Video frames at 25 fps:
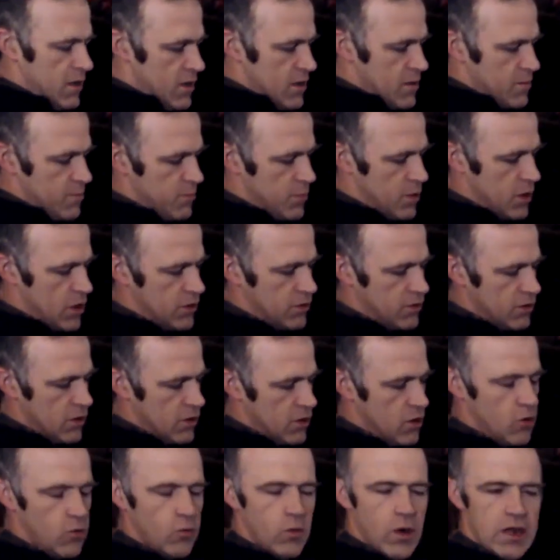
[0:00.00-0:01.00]
But
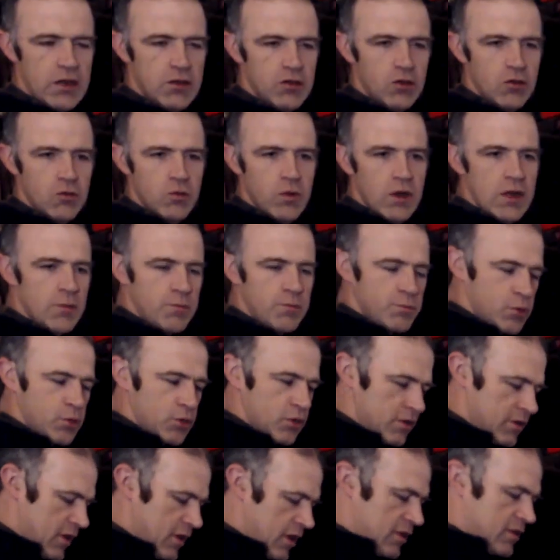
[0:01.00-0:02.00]
when you will
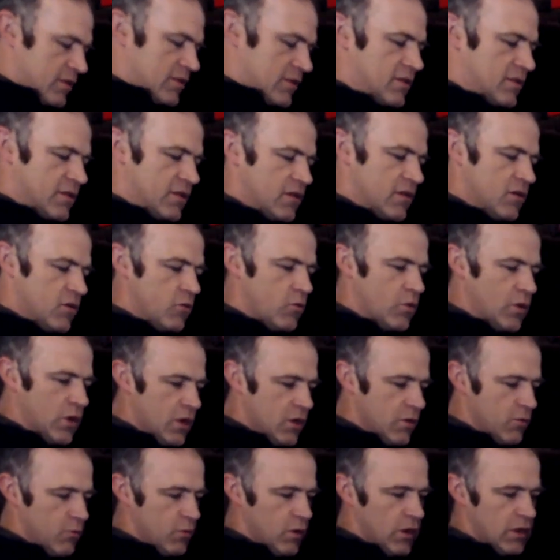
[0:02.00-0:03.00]
put this
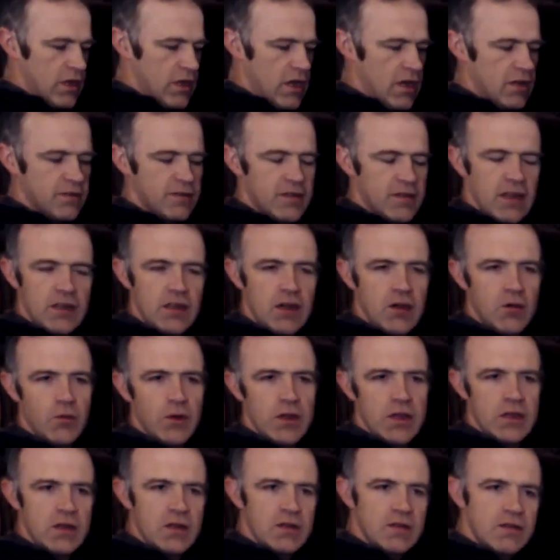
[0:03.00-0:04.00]
with the antenna
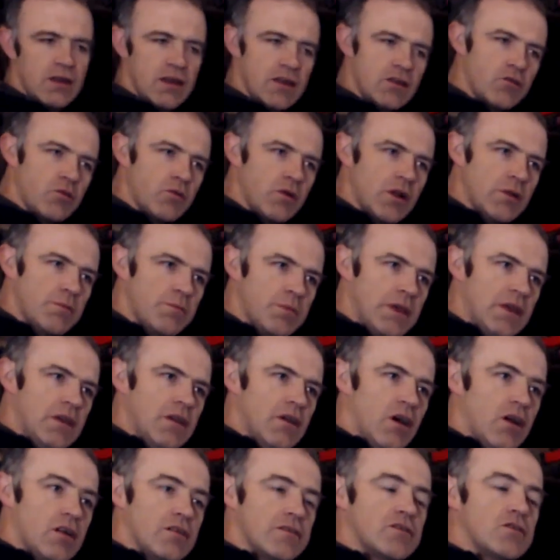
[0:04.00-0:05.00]
with it, it will be
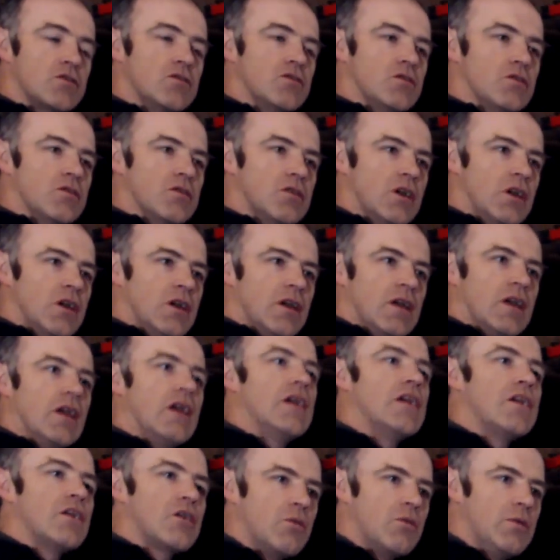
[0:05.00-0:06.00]
also
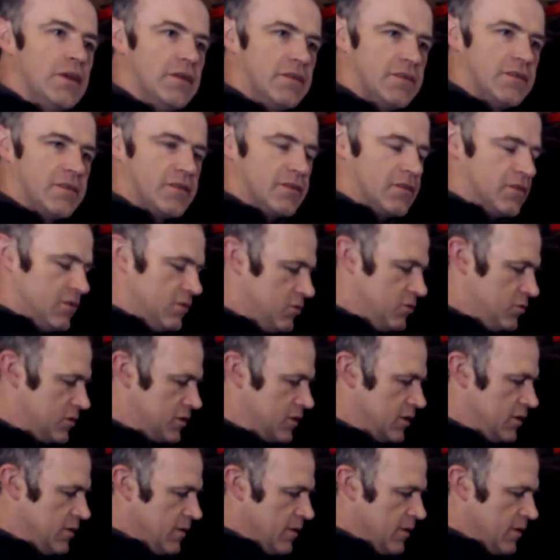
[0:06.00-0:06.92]
increased, you see.